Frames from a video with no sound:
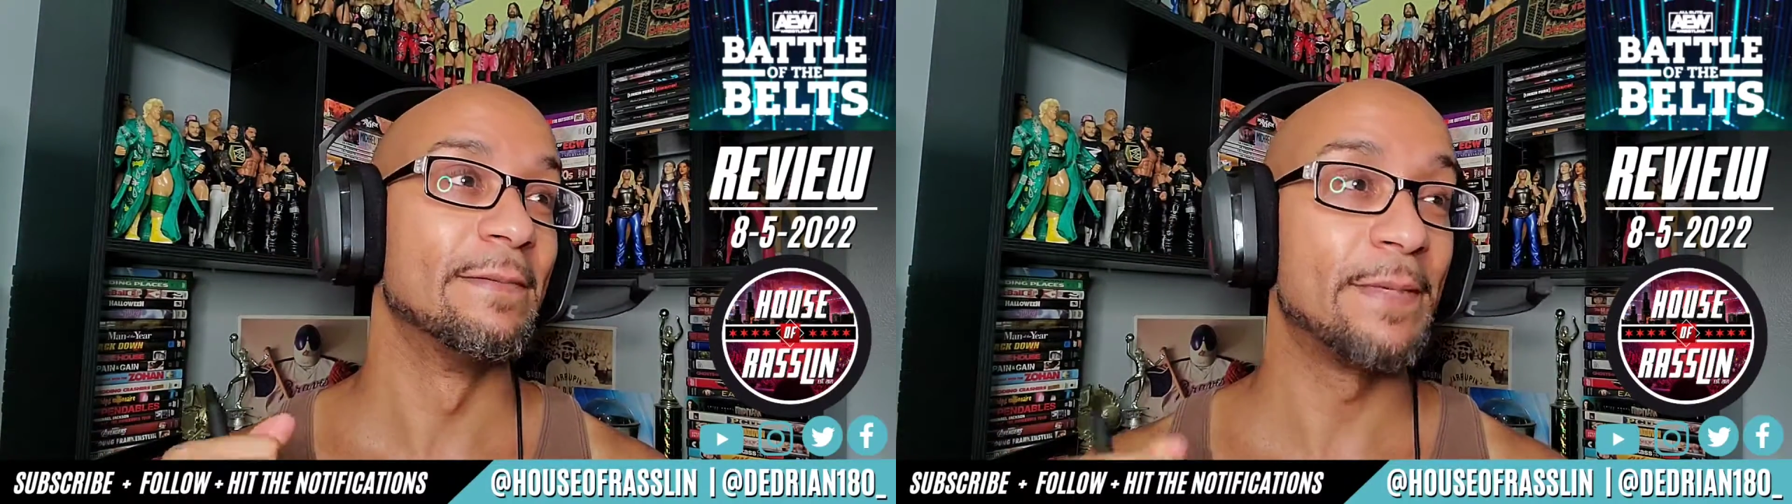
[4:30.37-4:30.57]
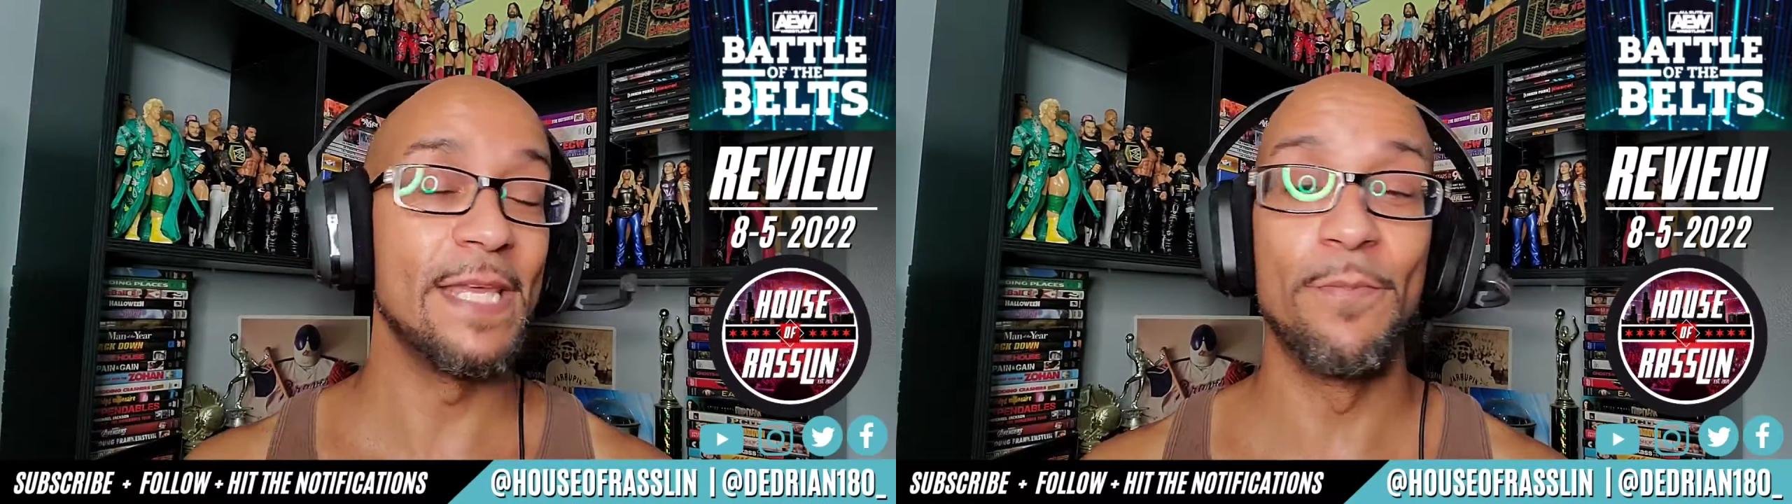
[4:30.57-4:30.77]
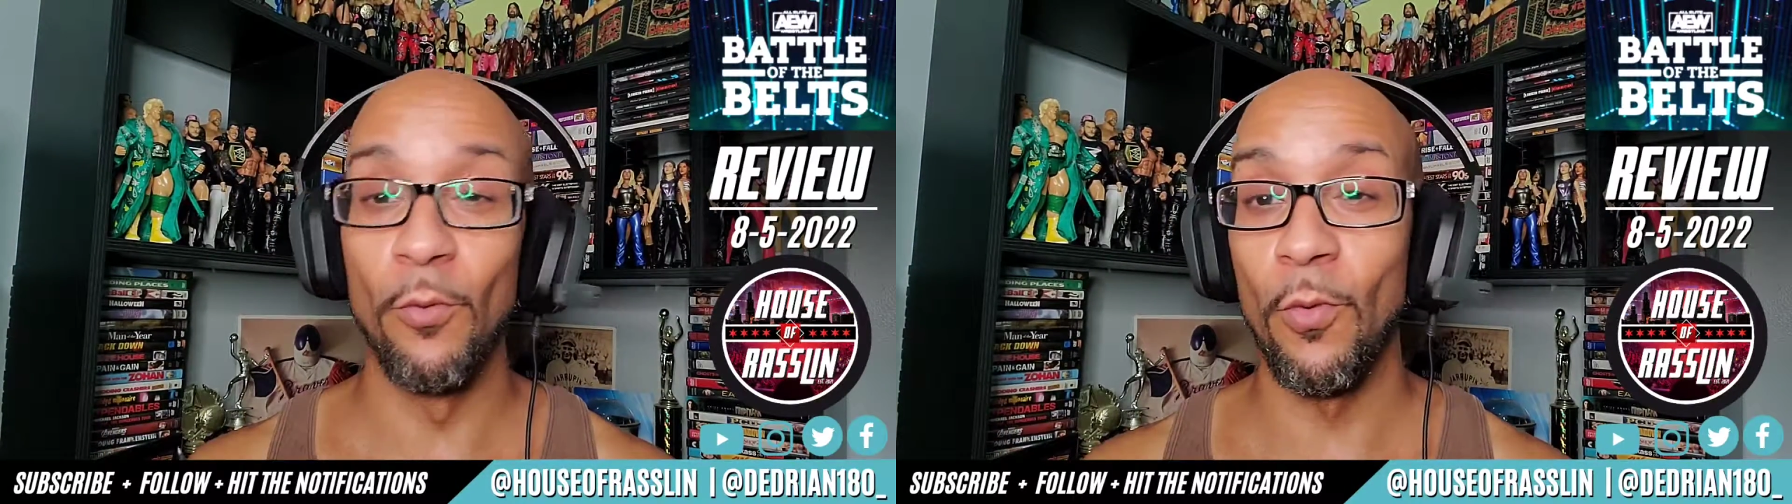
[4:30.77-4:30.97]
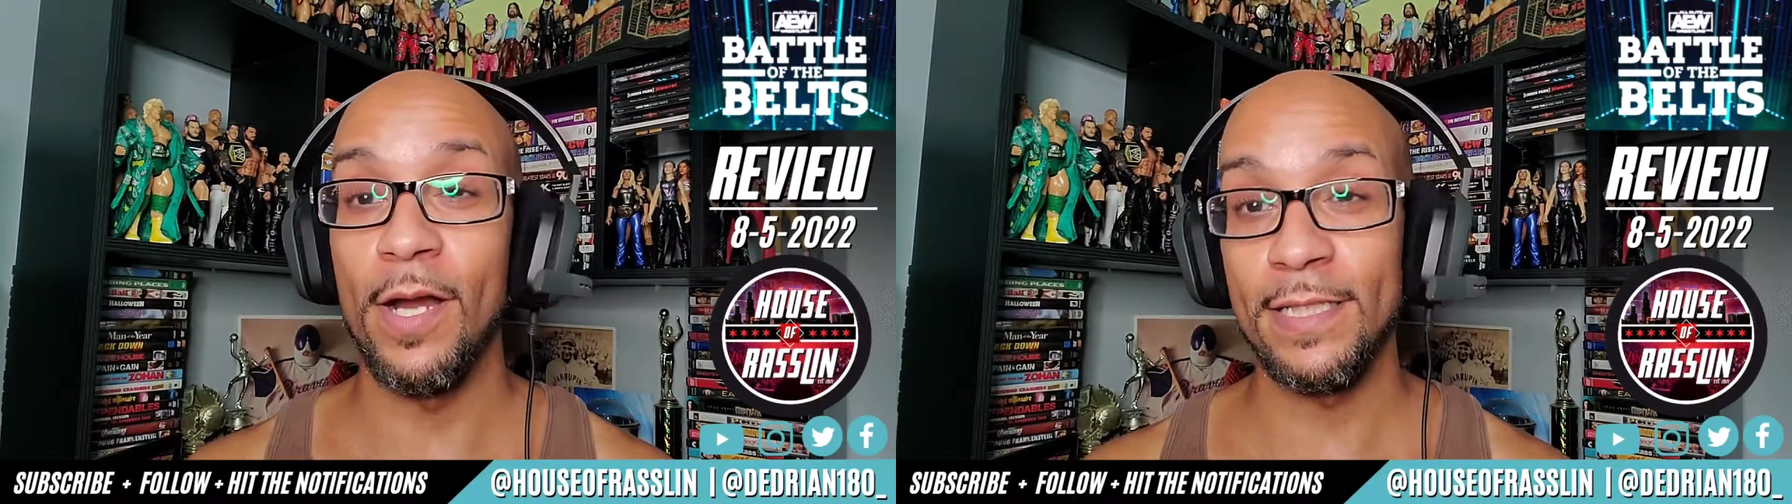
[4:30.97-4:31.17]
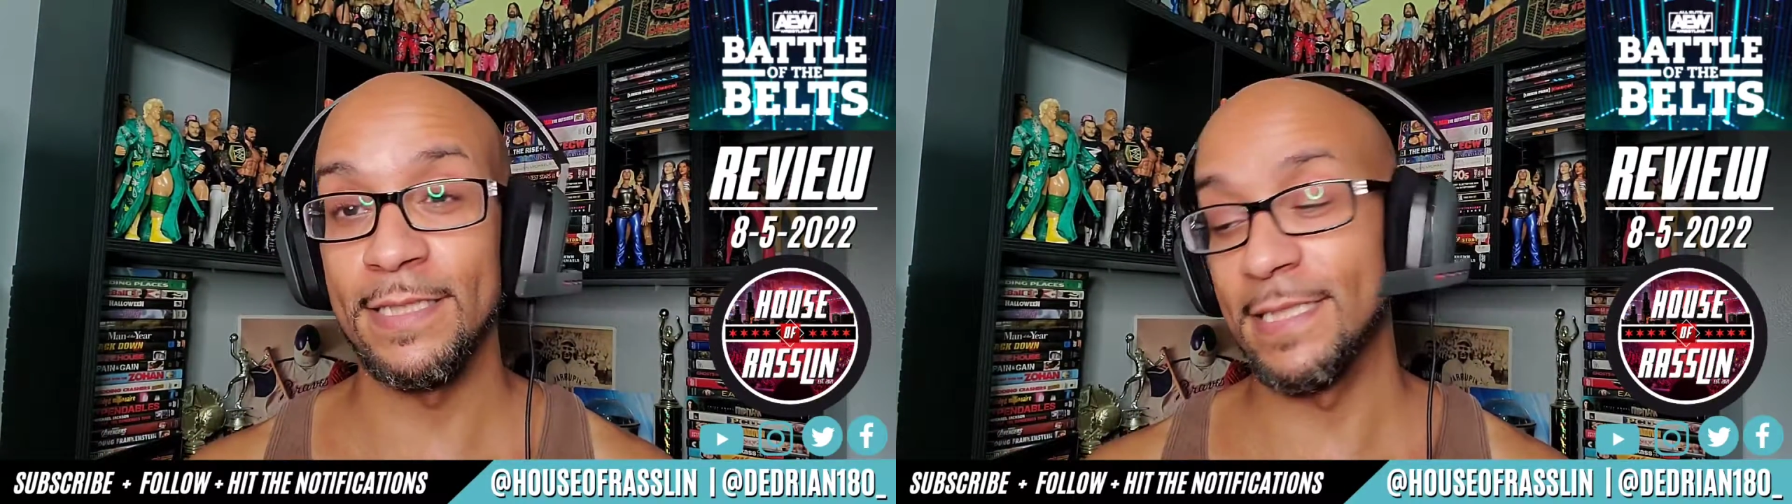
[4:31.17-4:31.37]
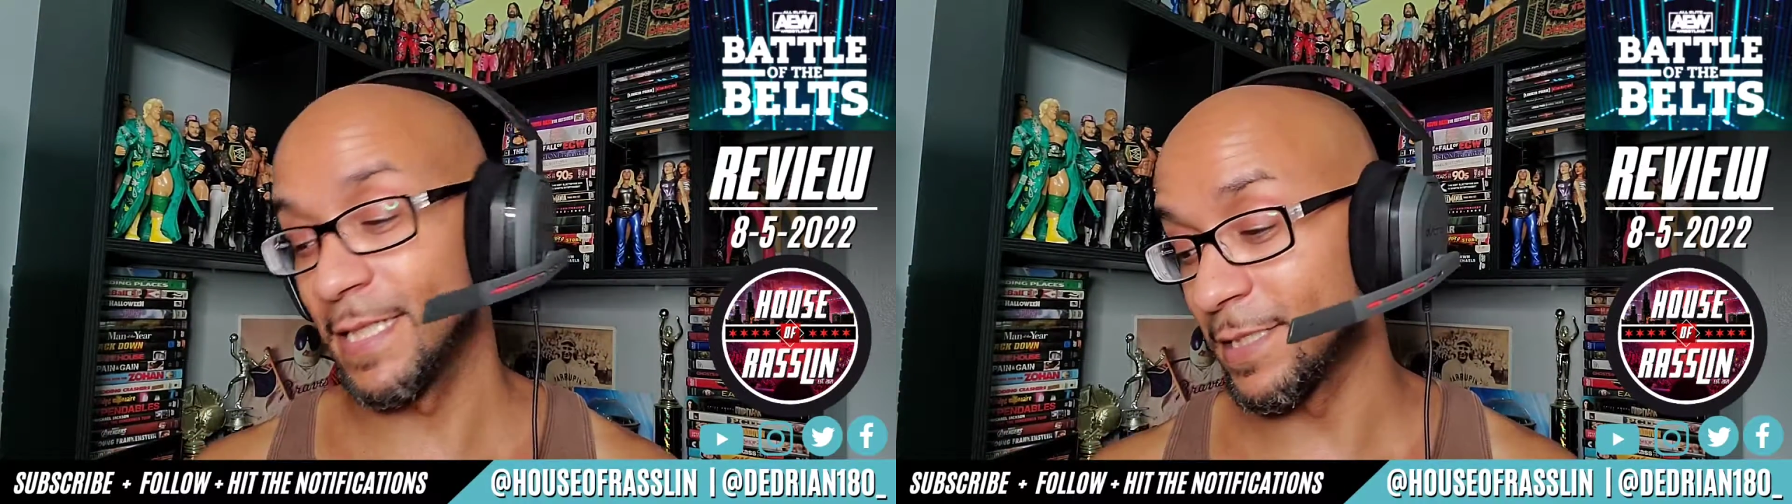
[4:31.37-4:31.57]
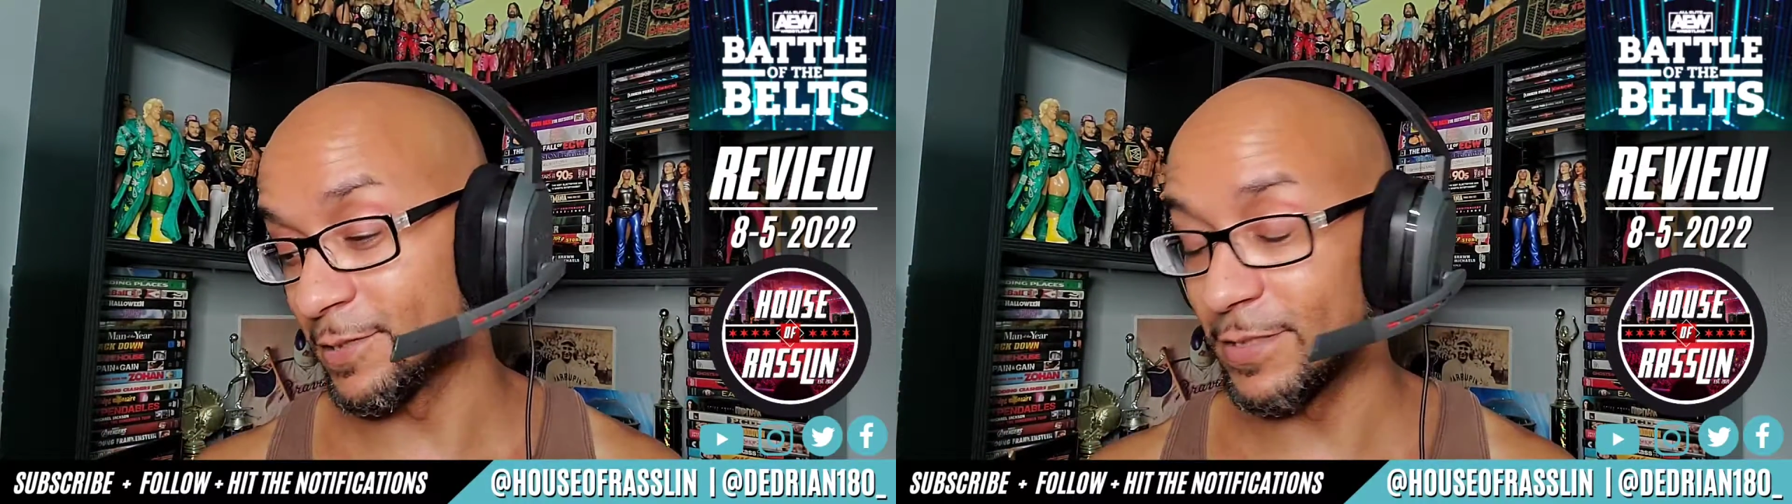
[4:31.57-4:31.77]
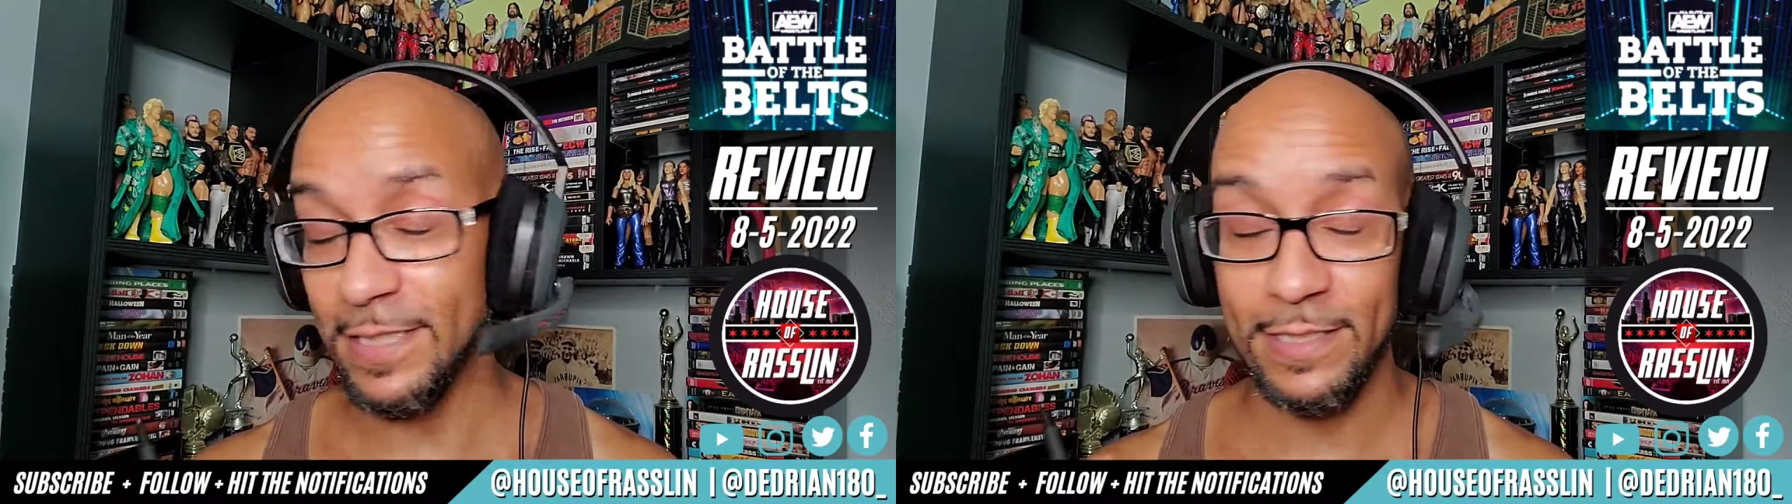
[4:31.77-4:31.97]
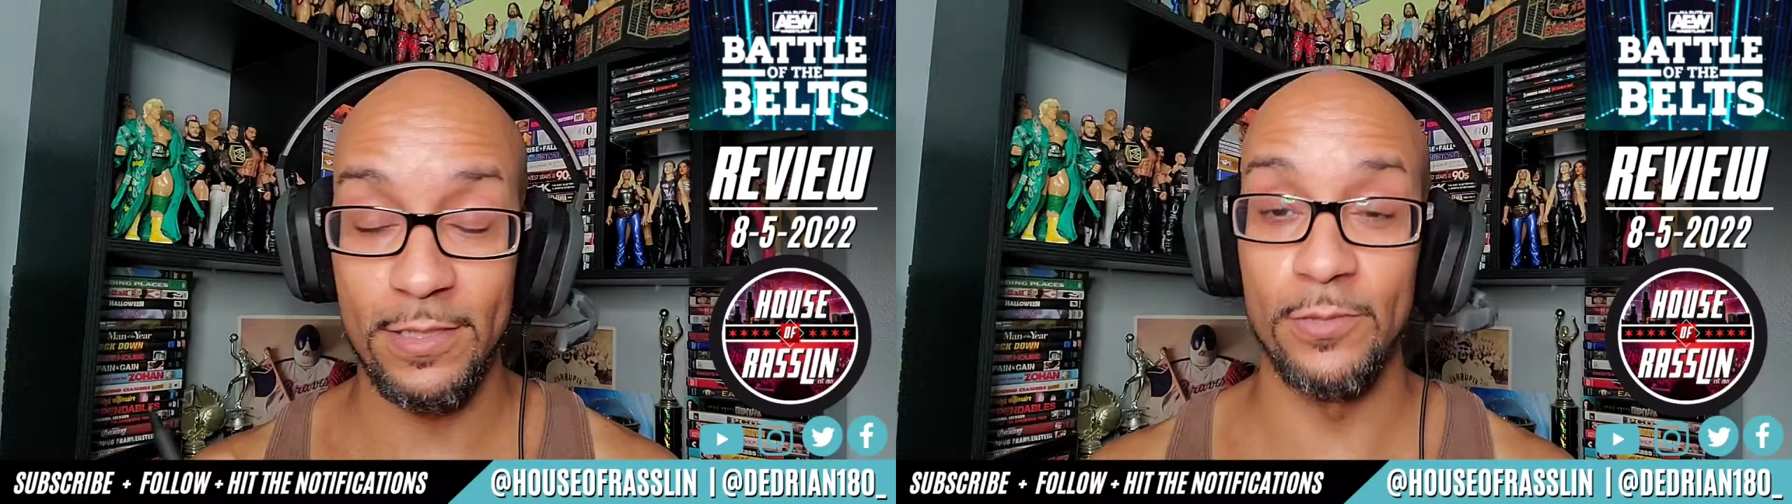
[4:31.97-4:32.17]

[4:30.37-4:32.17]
People wanted to see that because they're like,